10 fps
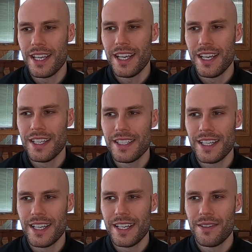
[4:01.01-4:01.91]
and
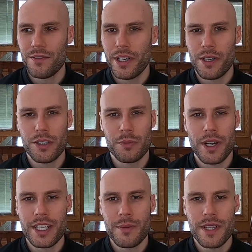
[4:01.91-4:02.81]
right, all the
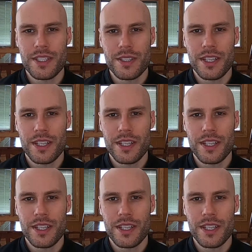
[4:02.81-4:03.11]
bridesmaids